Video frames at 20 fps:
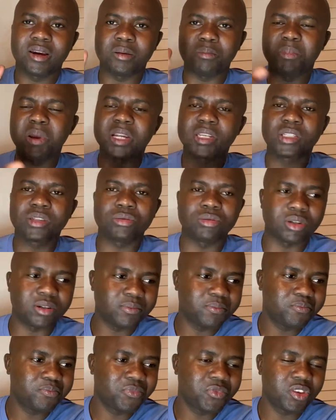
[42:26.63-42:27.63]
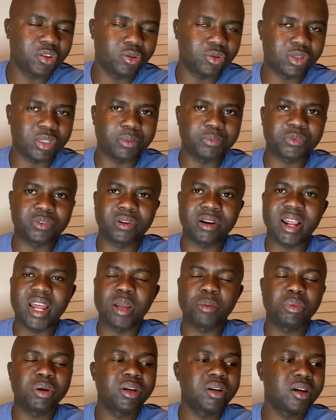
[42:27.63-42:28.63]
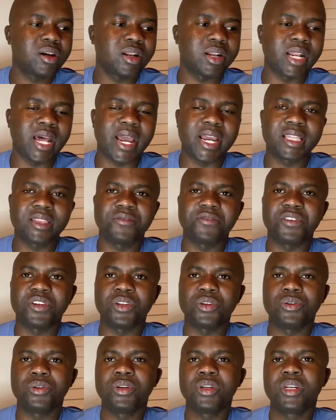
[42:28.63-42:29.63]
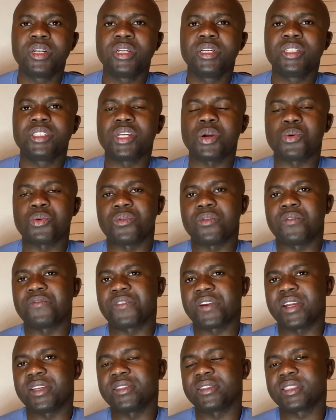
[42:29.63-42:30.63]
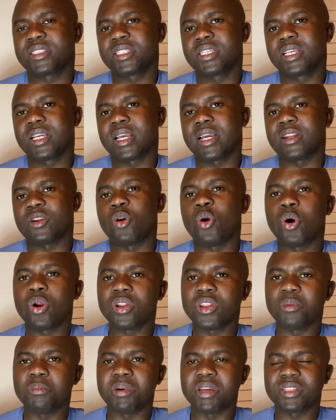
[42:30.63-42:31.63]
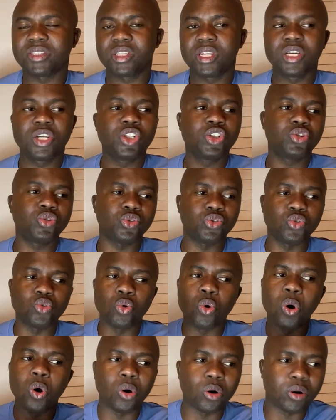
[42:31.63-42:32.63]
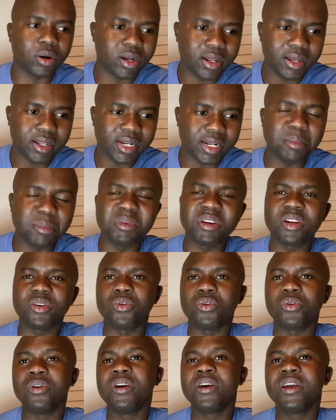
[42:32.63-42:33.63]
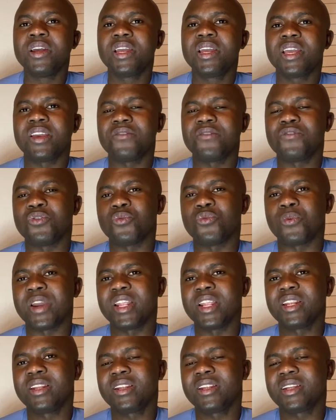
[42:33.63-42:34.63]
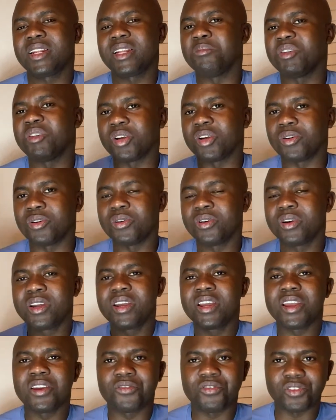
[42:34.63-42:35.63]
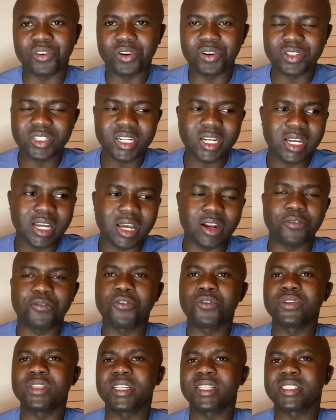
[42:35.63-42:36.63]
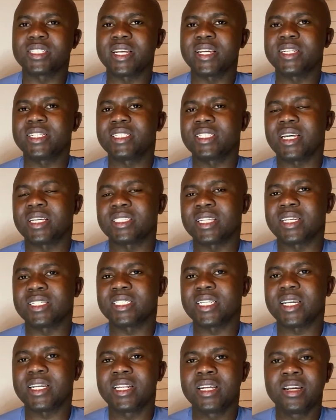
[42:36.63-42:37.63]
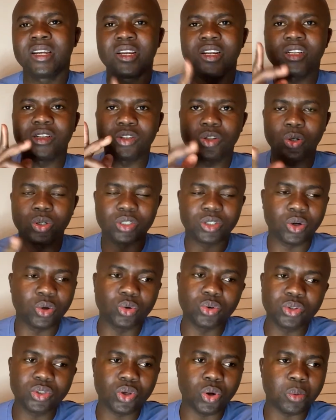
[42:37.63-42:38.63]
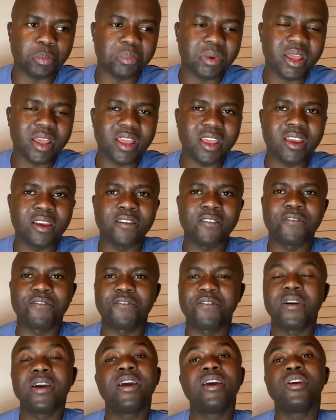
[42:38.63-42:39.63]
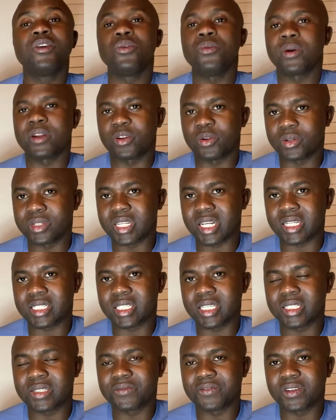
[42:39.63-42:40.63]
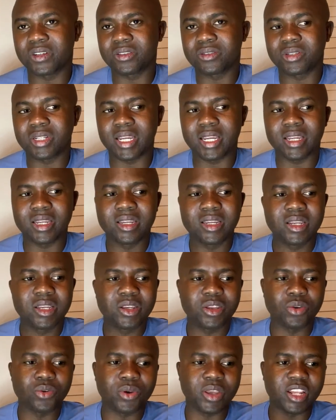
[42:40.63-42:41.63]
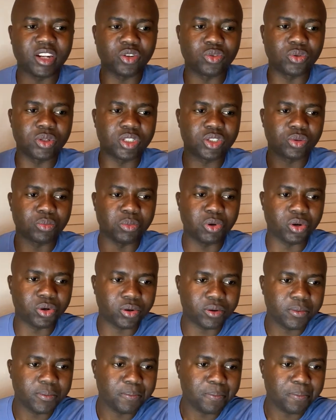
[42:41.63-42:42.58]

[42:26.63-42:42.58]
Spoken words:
and make sure you subscribe, like the video, share with your friends, and all the best to you all. Let me know if you win. Let me know if not. And of course, as I said, don't lose hope if you are not successful today. You can do it tomorrow.